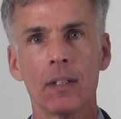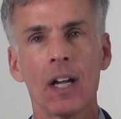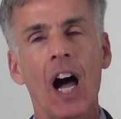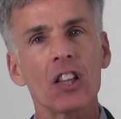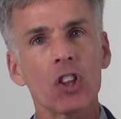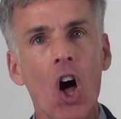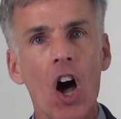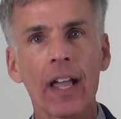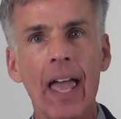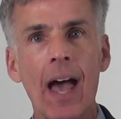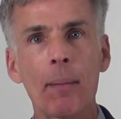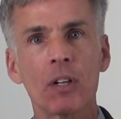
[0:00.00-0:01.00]
A long
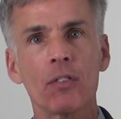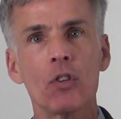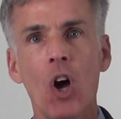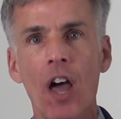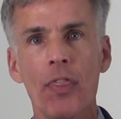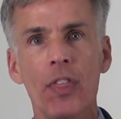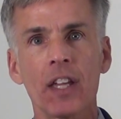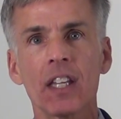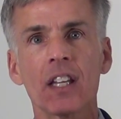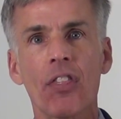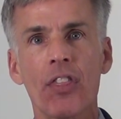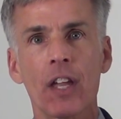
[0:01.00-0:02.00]
habit of not
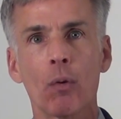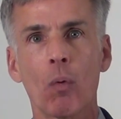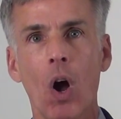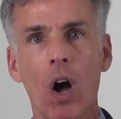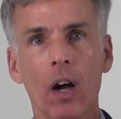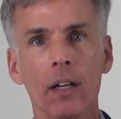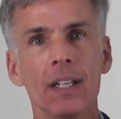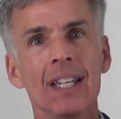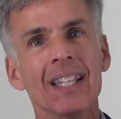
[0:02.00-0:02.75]
thinking a thing wrong